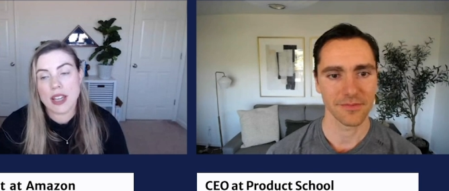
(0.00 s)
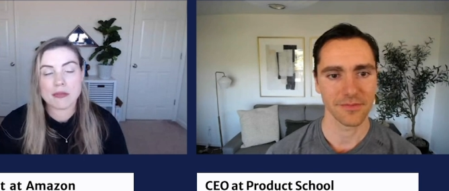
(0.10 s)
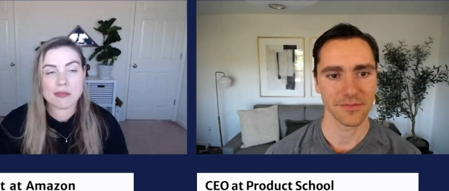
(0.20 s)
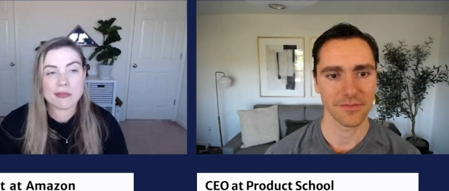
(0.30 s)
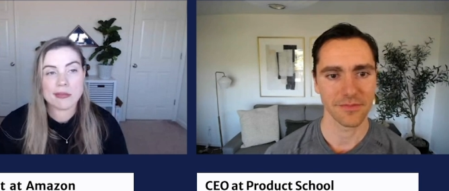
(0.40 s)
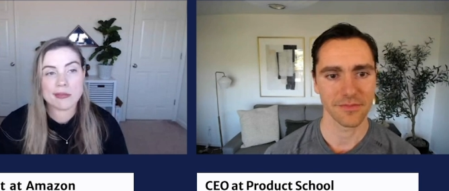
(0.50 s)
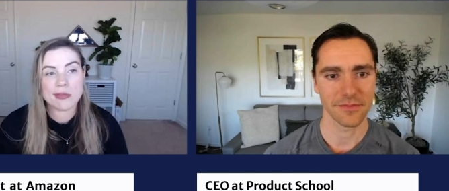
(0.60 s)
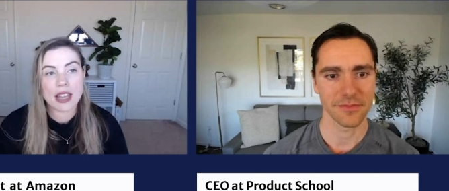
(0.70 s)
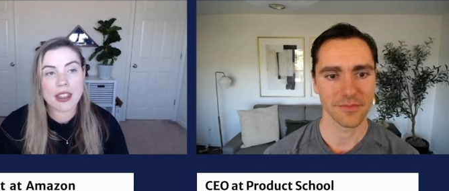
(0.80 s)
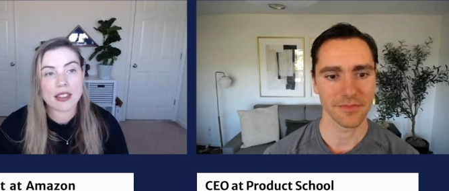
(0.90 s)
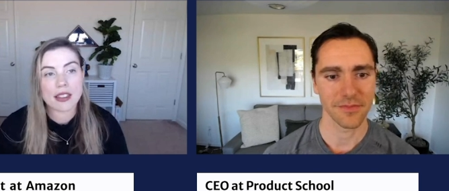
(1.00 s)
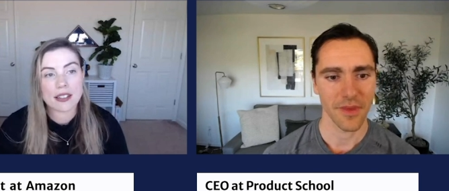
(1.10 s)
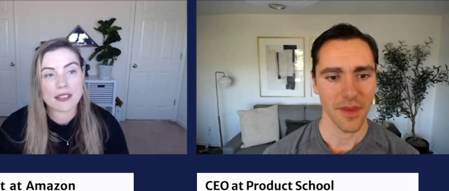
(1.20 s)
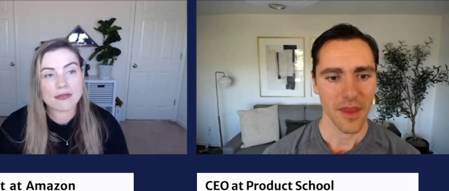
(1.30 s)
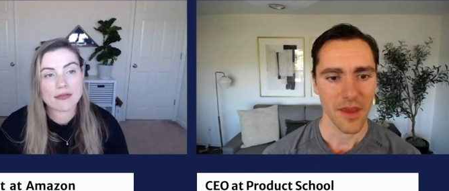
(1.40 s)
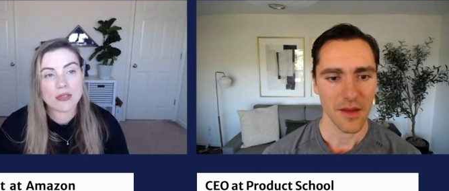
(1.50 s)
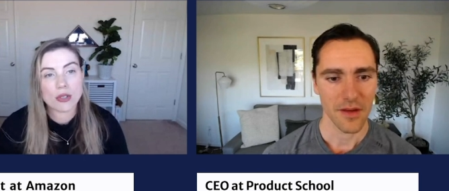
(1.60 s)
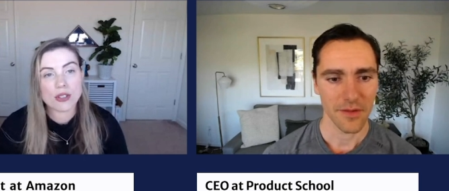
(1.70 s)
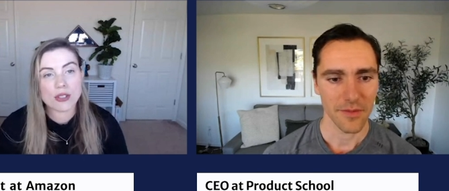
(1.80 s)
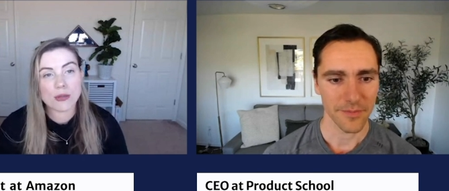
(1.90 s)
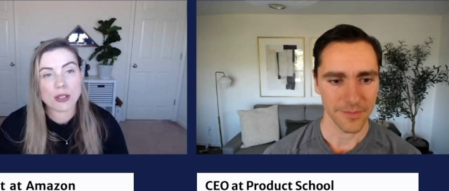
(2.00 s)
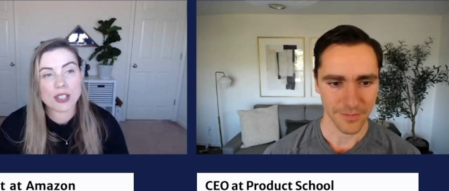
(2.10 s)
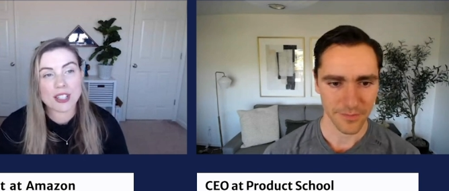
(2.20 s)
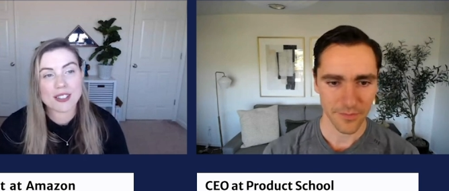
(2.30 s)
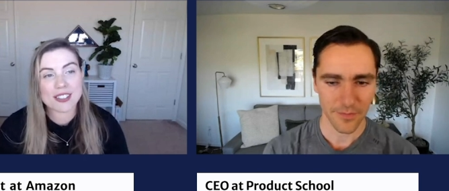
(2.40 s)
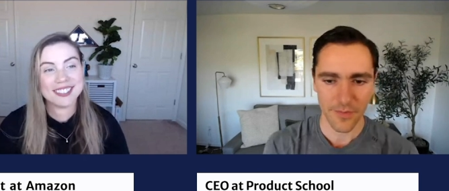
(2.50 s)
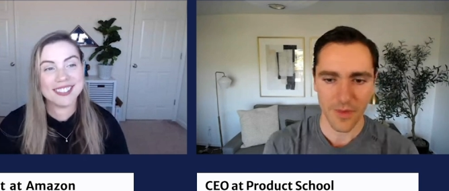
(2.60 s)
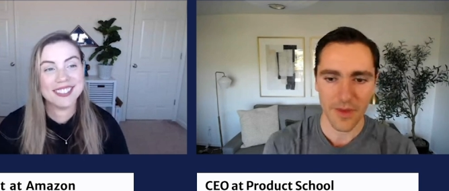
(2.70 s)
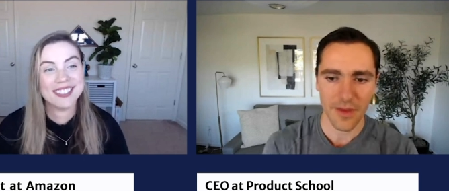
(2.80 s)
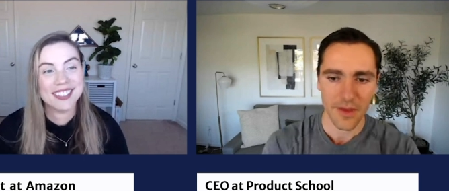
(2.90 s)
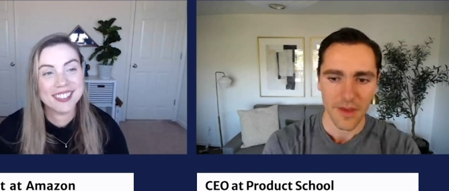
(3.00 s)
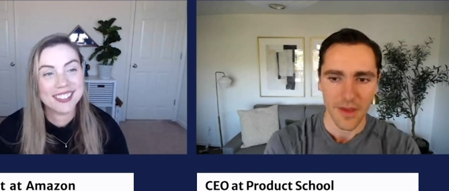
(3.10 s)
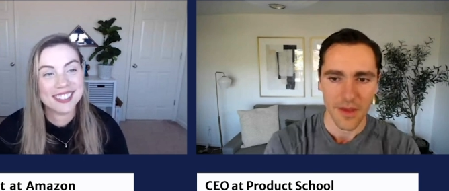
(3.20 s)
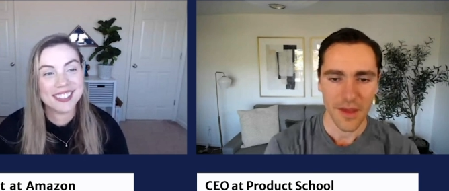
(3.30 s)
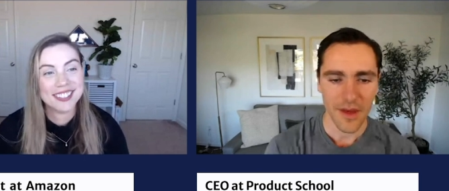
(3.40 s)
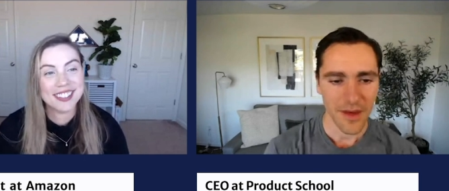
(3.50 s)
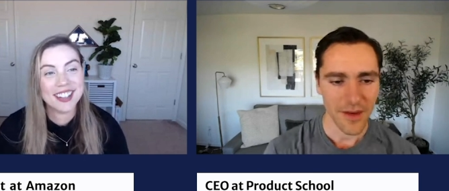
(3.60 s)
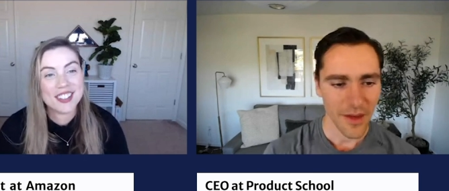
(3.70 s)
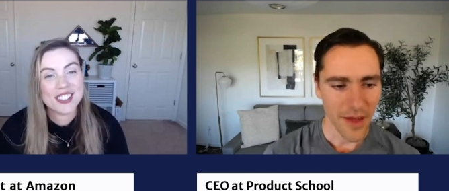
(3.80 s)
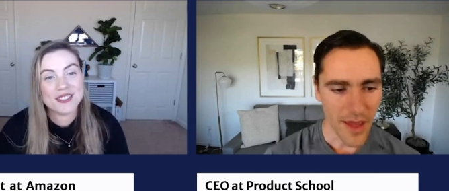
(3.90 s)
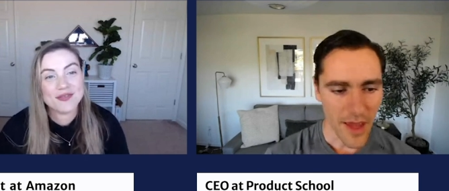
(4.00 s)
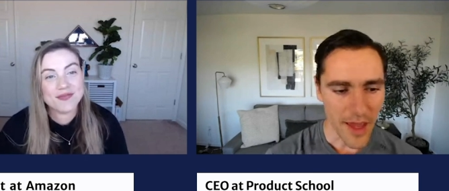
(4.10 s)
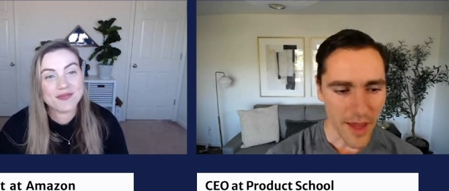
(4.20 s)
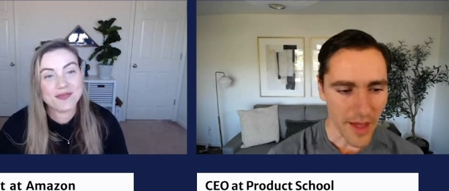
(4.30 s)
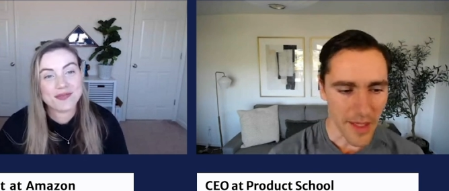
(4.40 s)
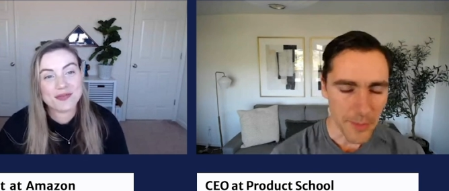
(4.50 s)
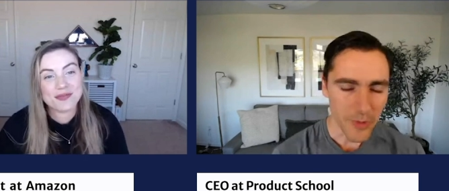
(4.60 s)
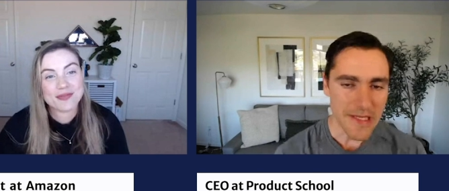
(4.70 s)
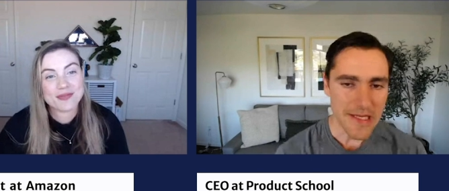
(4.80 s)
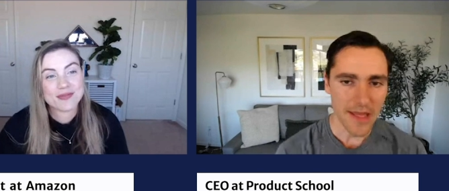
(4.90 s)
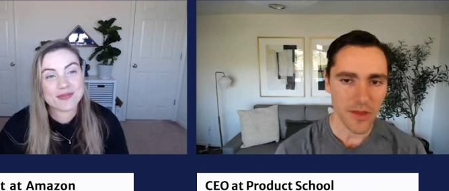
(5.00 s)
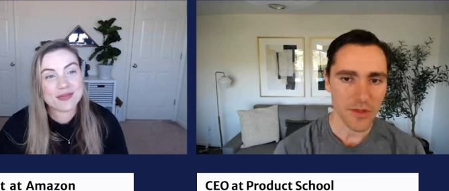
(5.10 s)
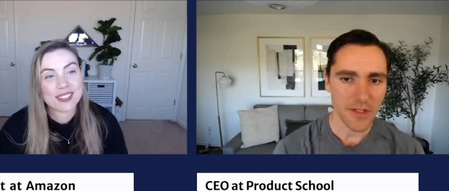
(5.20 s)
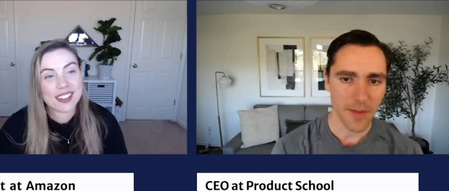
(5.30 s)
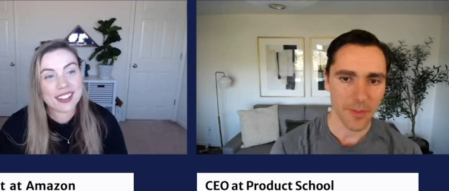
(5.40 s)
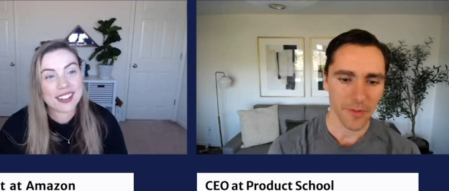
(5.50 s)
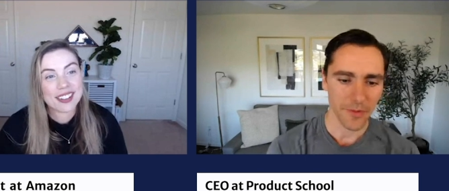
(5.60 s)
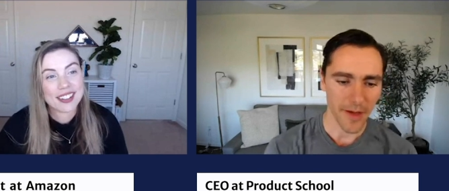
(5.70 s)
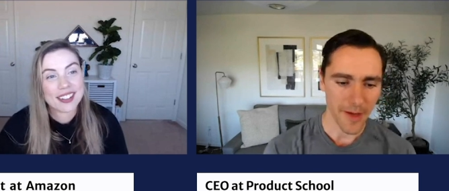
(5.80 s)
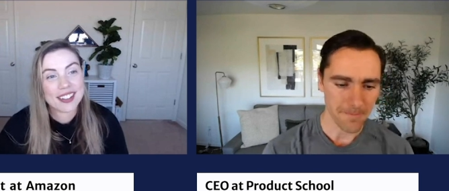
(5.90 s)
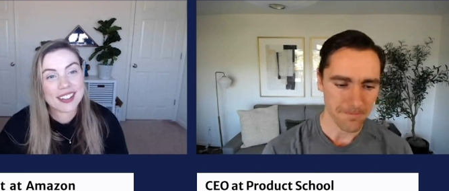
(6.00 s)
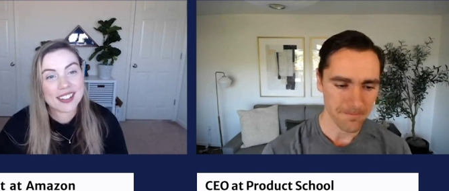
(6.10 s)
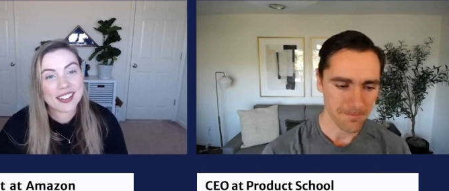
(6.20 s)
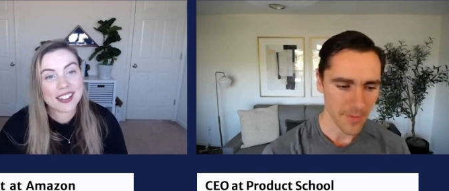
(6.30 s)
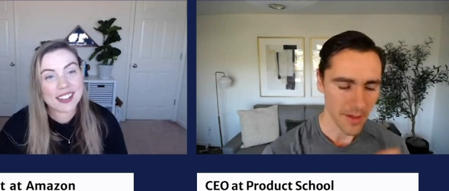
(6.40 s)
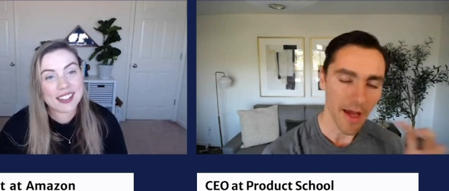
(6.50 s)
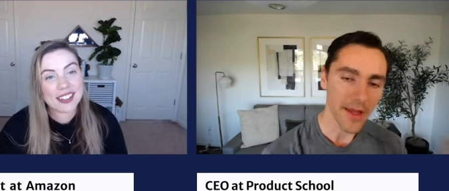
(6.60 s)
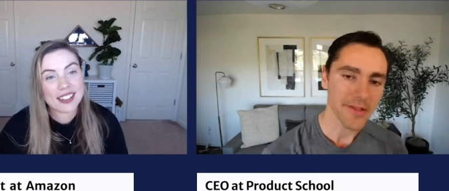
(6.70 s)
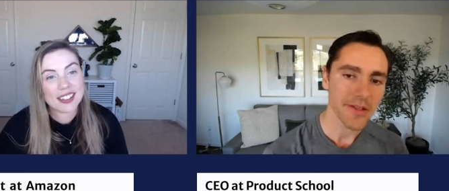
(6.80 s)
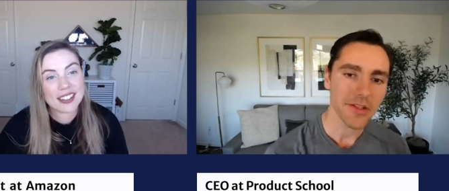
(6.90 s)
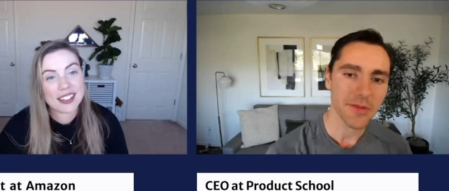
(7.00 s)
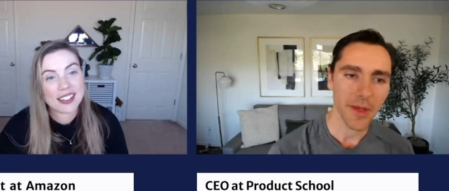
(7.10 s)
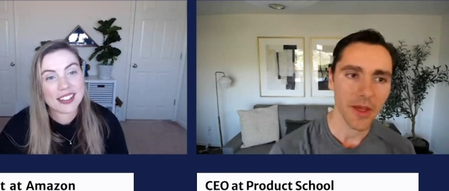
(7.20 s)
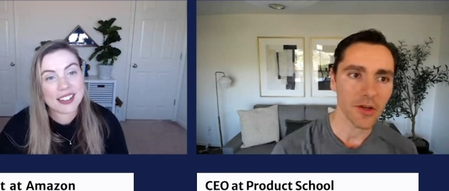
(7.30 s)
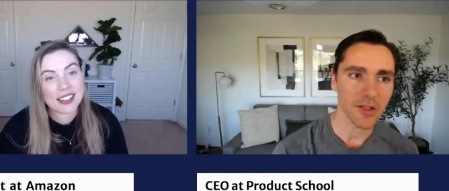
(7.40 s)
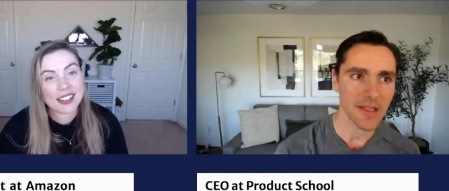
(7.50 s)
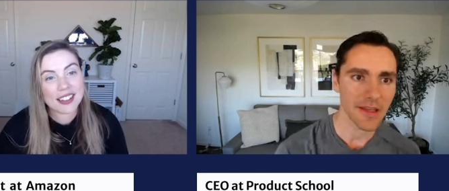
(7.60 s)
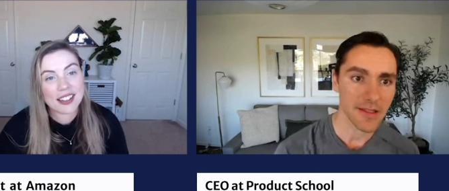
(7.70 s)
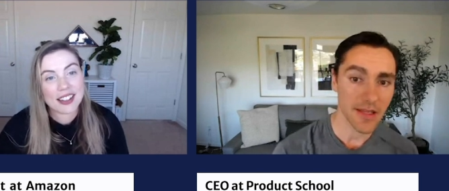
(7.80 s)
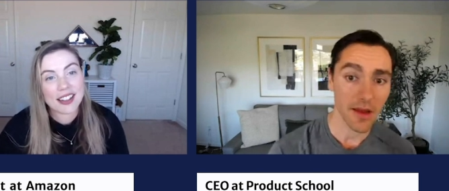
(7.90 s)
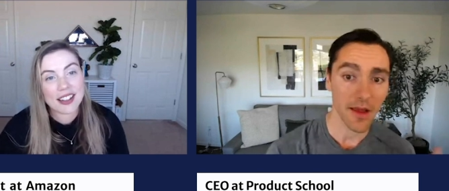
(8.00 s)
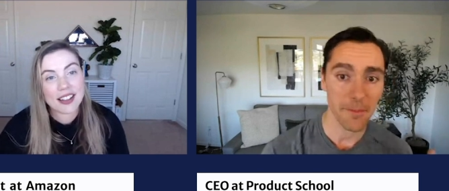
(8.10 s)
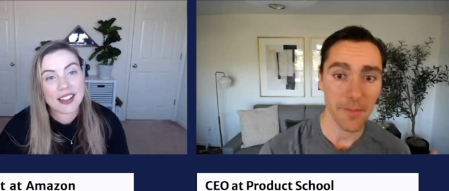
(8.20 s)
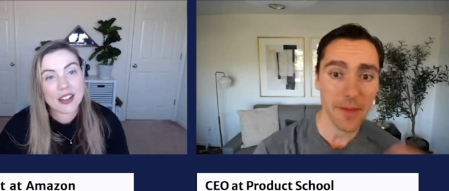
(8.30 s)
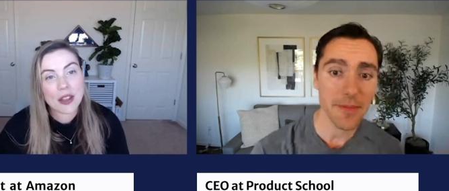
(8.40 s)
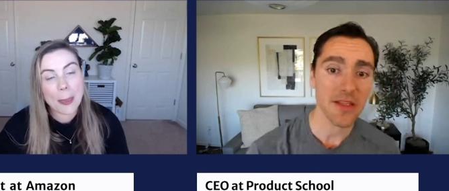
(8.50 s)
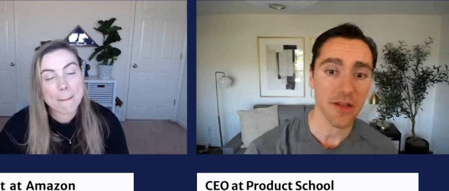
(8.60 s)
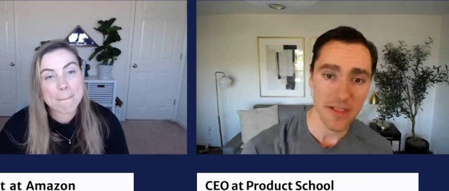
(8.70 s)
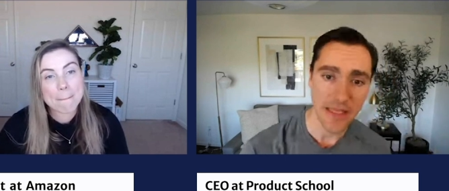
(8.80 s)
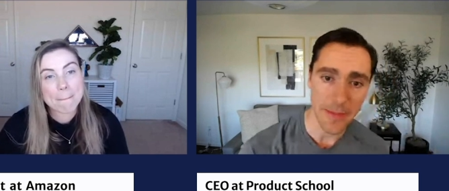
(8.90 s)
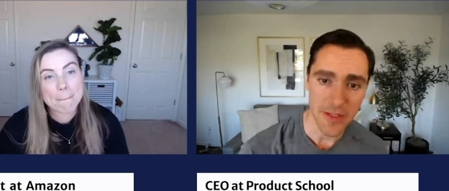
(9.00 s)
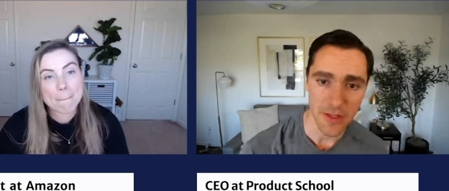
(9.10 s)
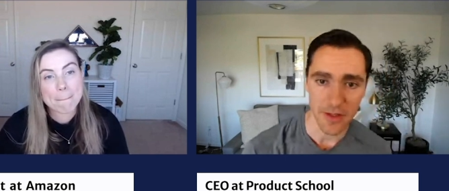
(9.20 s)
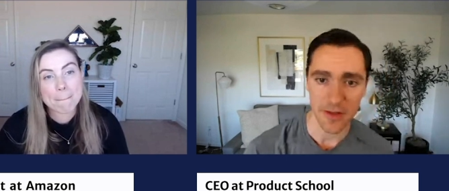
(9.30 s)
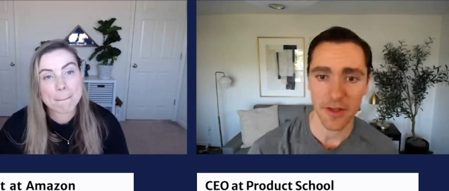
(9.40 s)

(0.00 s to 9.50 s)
Speaker 1: yeah, I think that those are some good skills.
Speaker 2: And I appreciate those type of, um, answers, because it's a, a big misconception in